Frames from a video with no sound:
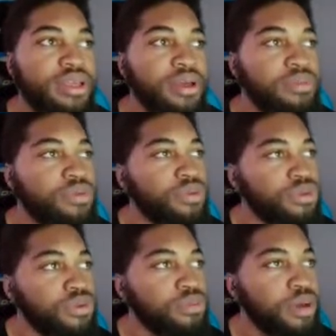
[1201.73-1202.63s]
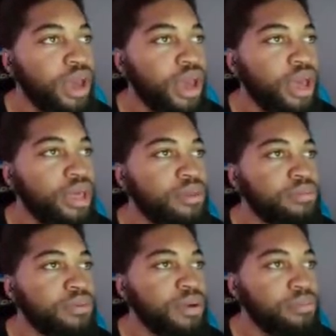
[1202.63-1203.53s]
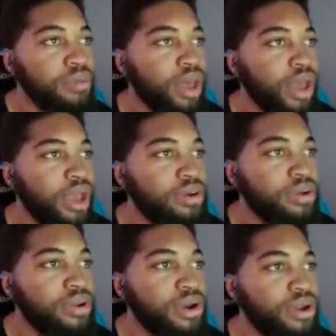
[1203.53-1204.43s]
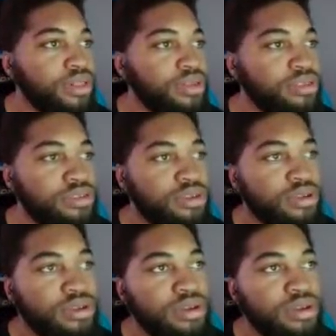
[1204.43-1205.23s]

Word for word: I'm too mad, but I'm mad regardless.